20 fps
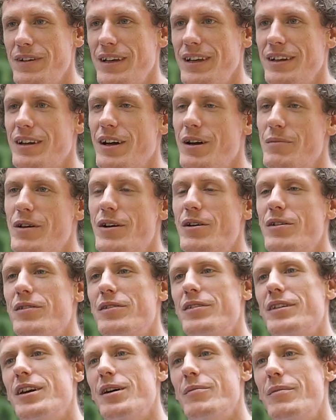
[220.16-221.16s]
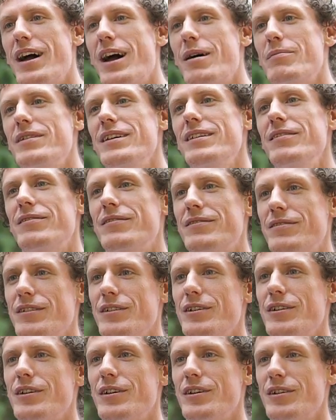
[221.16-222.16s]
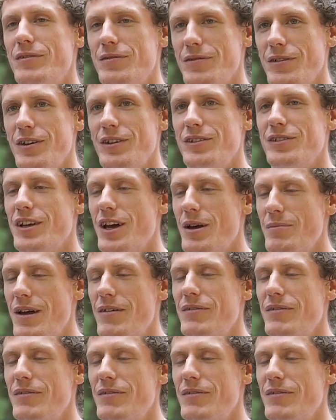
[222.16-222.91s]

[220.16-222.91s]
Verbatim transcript: fit, I'm healthy, I'm happy for the first time